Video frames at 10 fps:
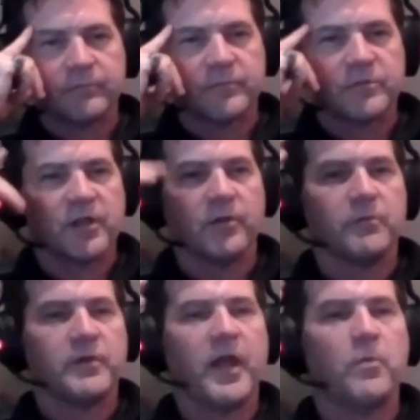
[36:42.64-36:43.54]
So
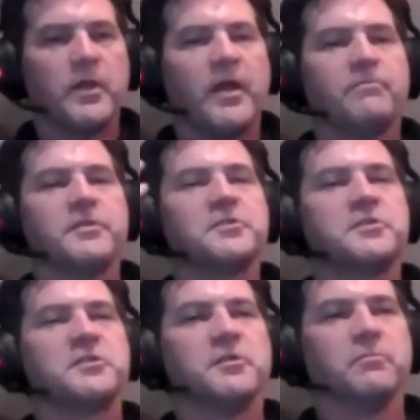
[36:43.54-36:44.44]
now we have this
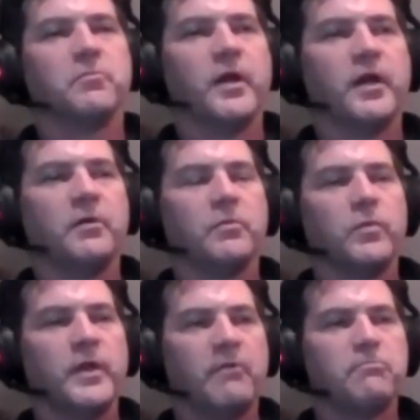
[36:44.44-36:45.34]
system where
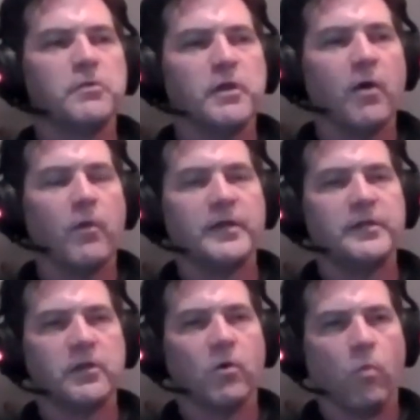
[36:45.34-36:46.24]
we have no
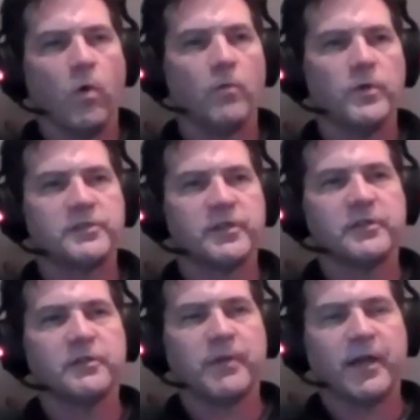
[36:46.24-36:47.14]
idea what we're
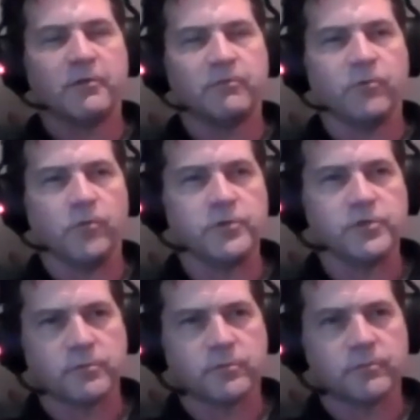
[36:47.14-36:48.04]
sending back and forwards.